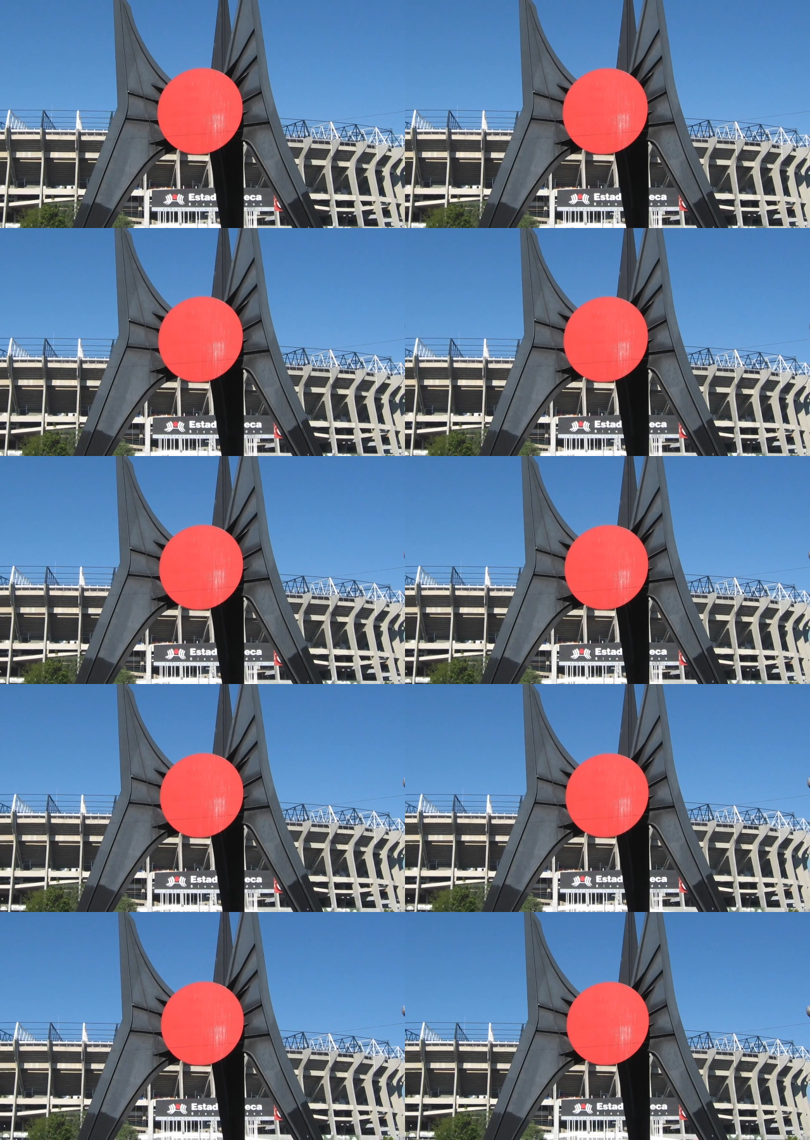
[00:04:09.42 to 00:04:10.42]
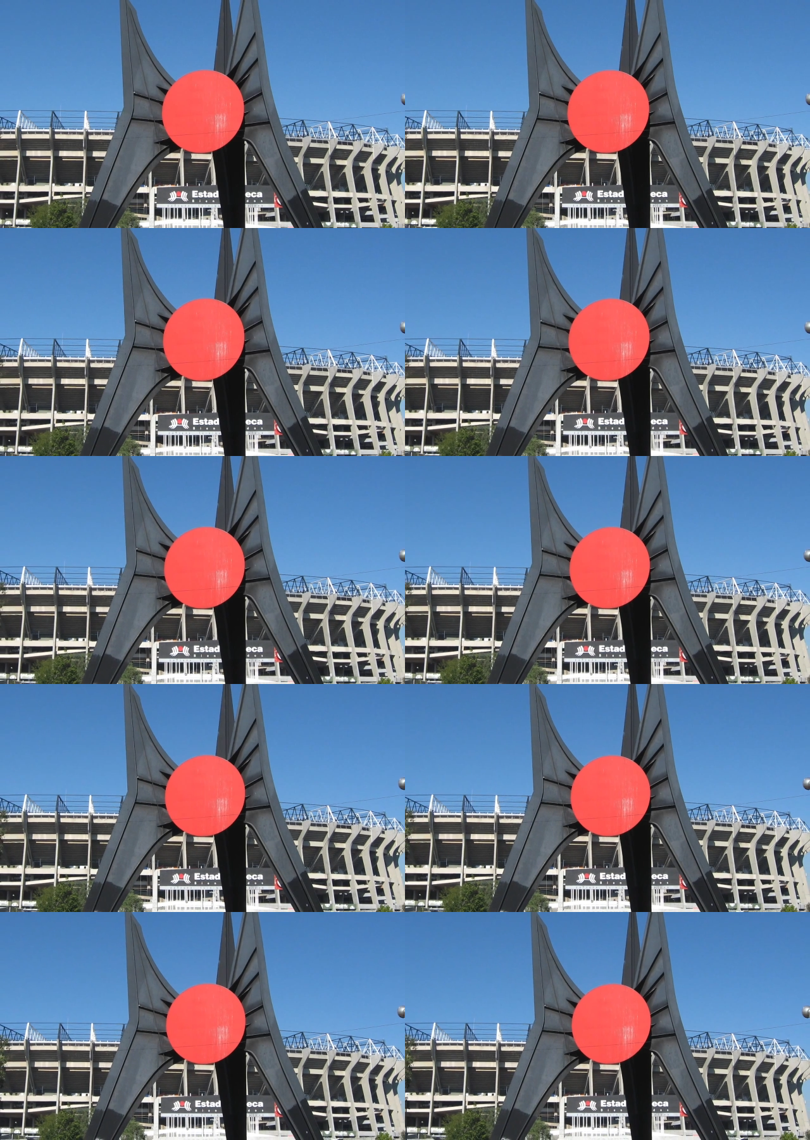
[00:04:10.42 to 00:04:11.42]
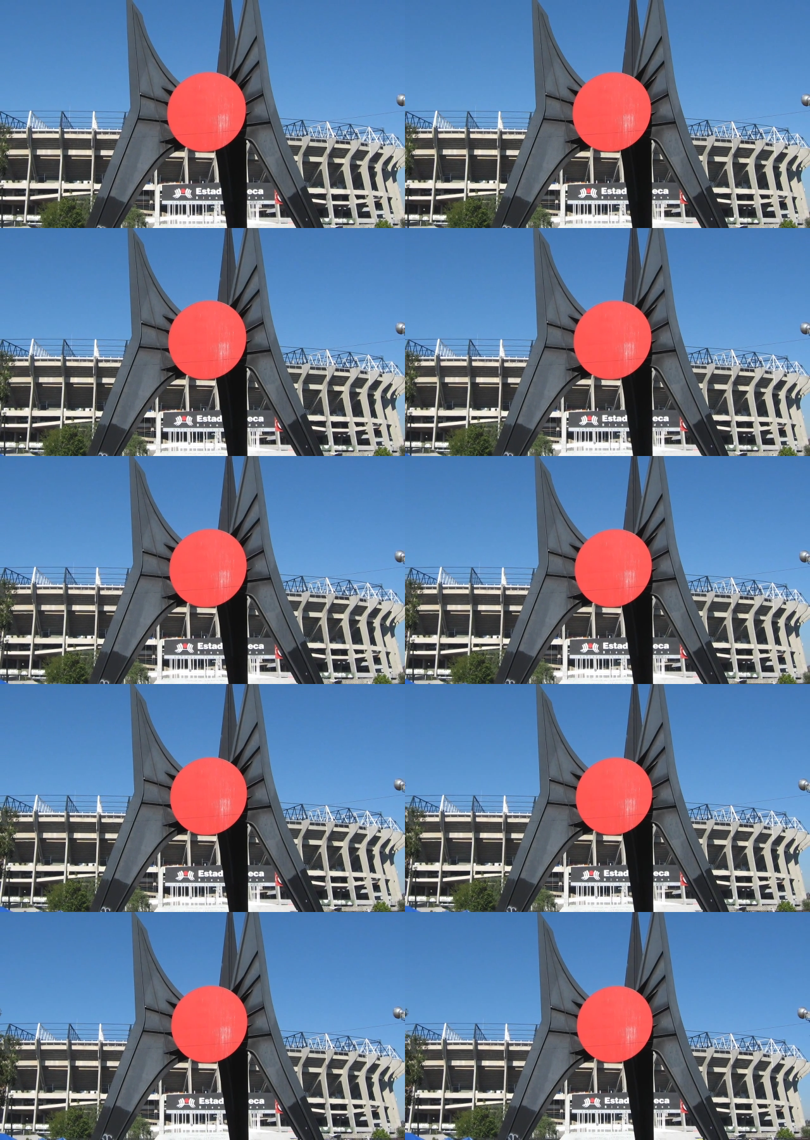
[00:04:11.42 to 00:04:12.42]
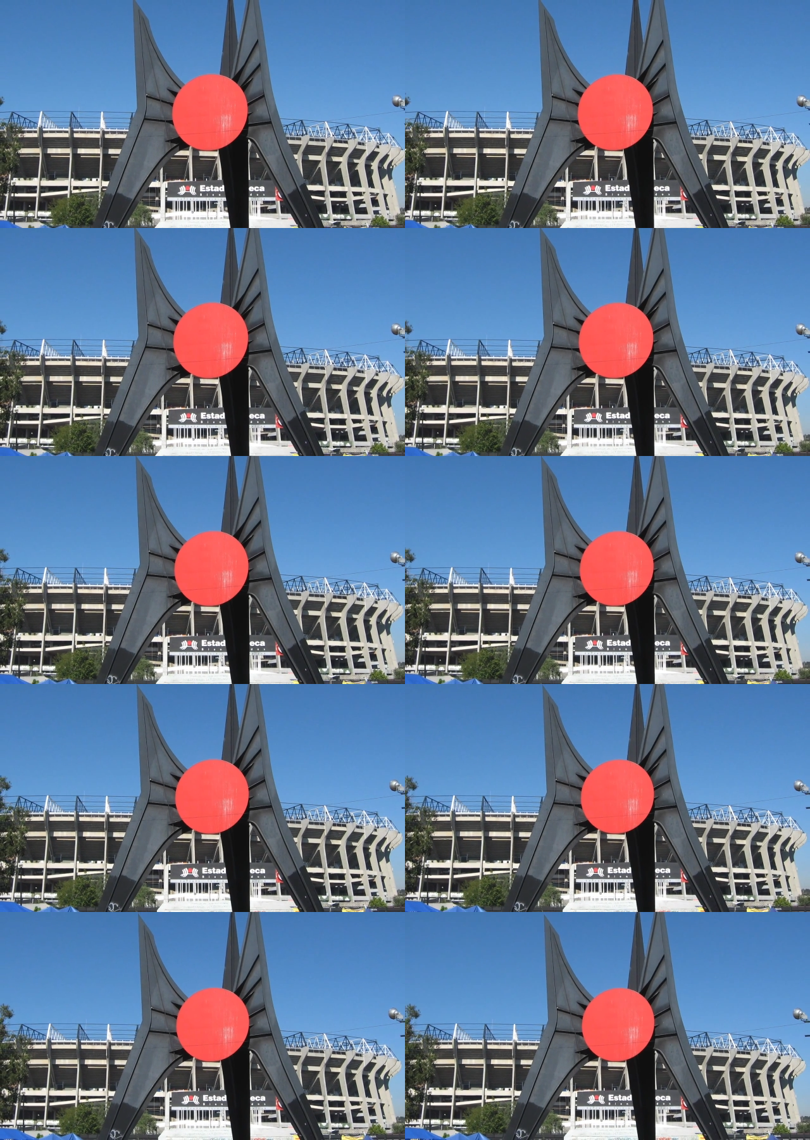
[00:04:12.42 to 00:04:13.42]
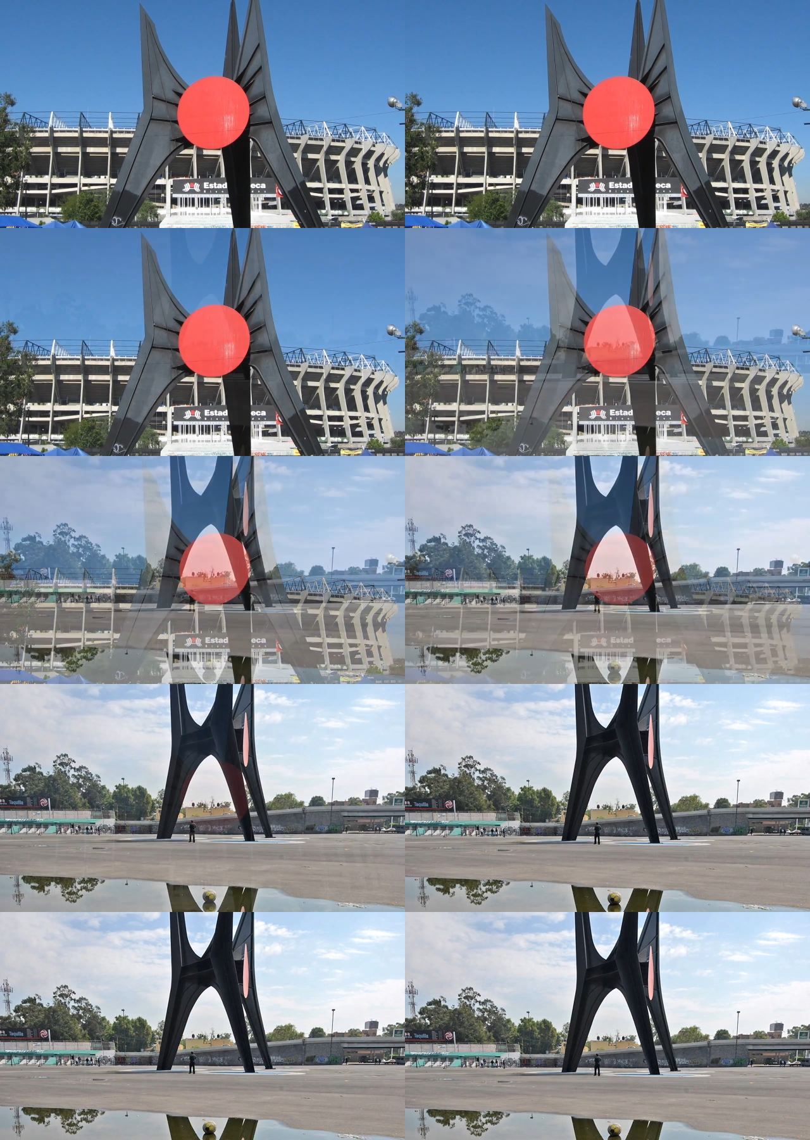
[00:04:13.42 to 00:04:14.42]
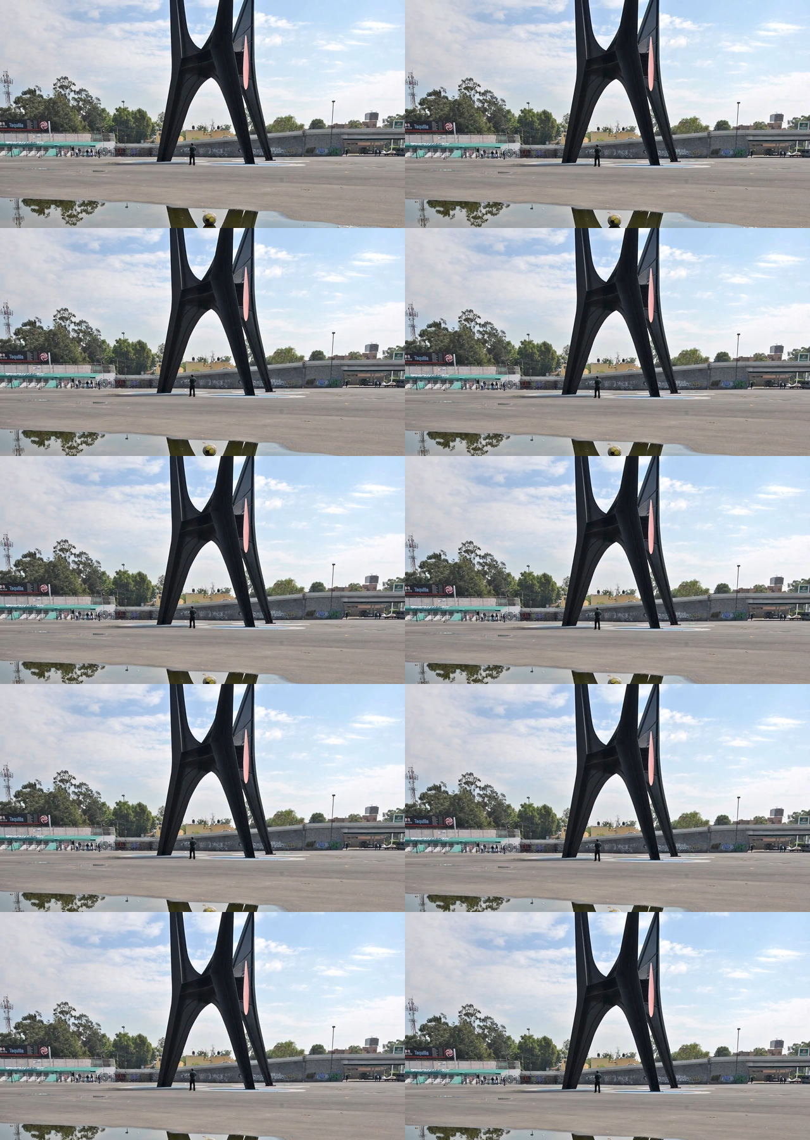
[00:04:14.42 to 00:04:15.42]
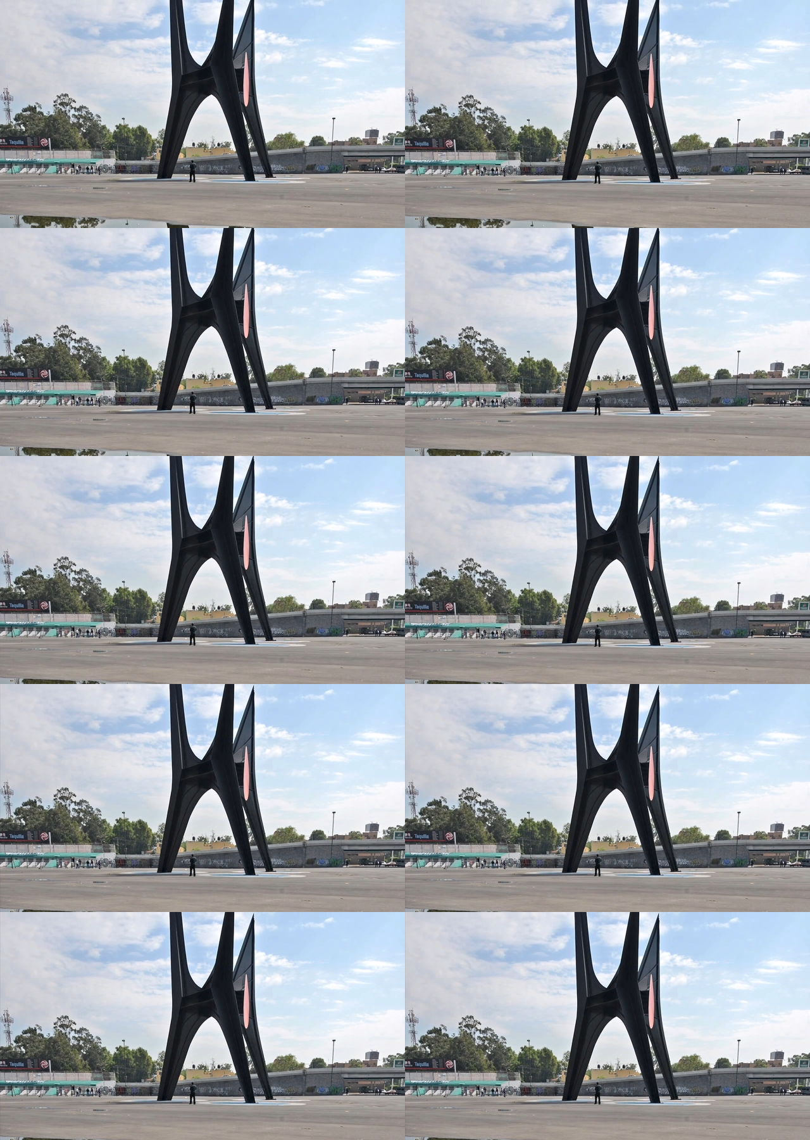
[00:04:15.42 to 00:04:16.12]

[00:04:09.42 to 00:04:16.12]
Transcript: No face is visible, so there are no lips to read.